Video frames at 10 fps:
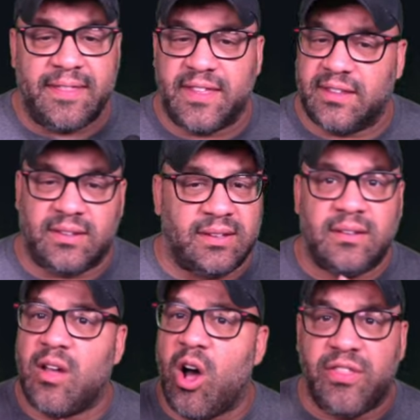the
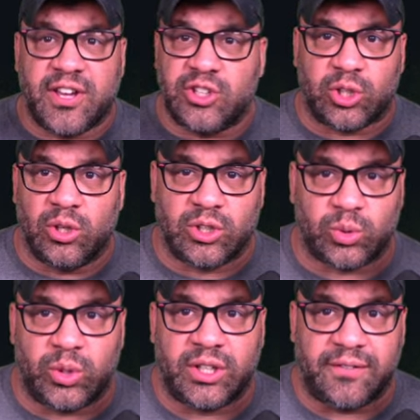all the controllers
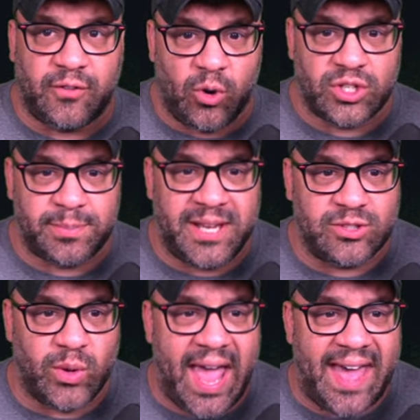work, of course,
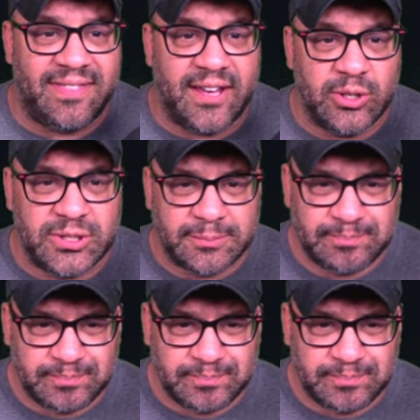because we add those